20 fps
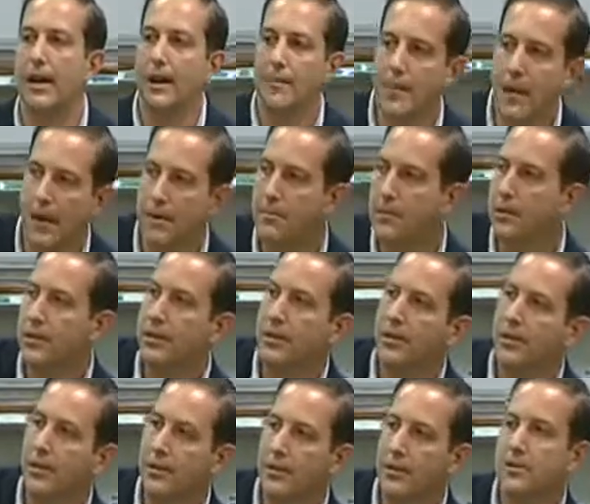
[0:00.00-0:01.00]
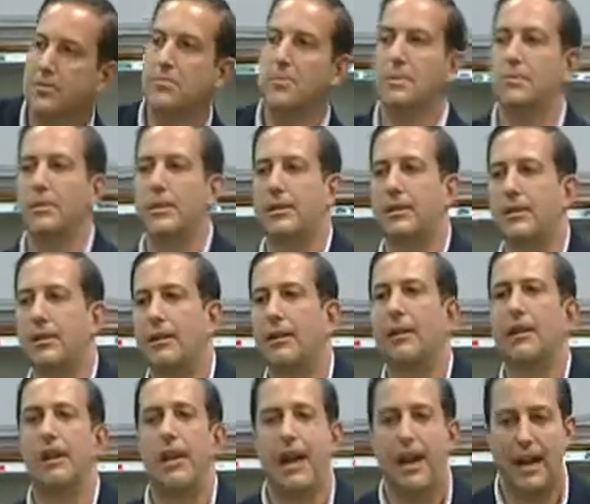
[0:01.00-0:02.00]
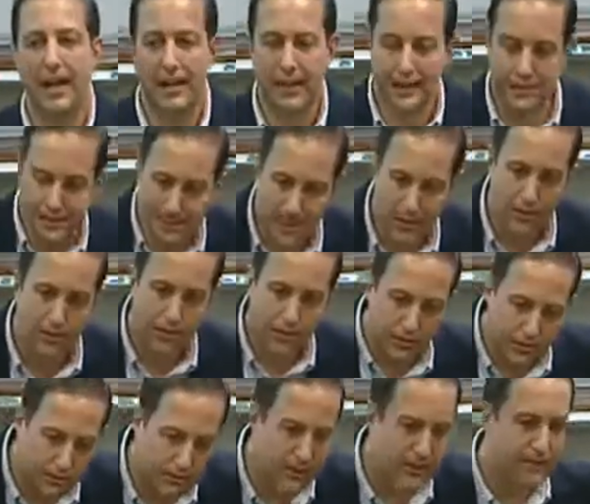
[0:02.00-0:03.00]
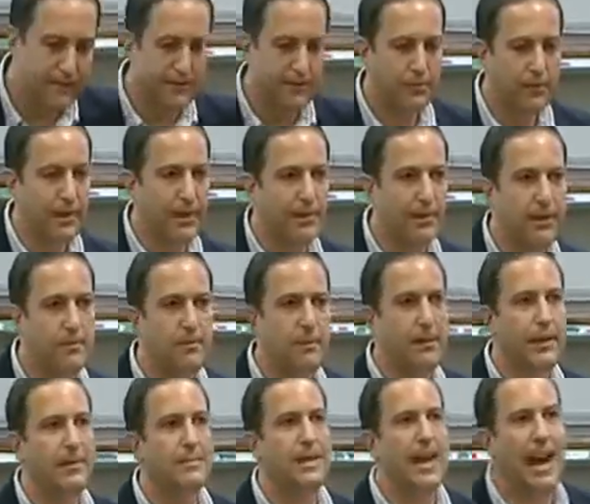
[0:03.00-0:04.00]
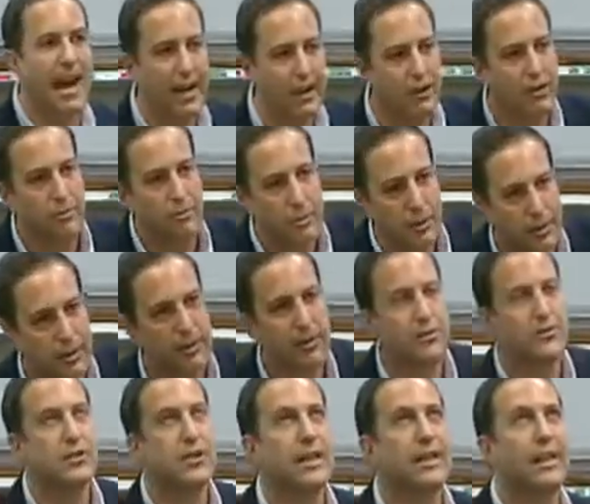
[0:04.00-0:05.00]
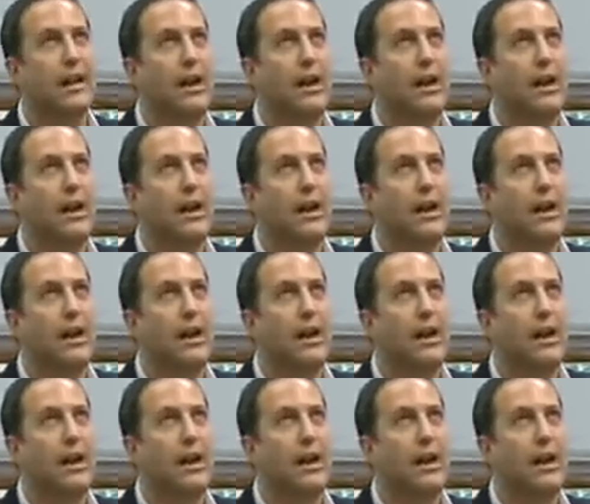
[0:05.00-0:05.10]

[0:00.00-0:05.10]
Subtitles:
I'm not a millionaire. I'd like to be a millionaire. And I can tell you definitively, without naming names, I know millionaires that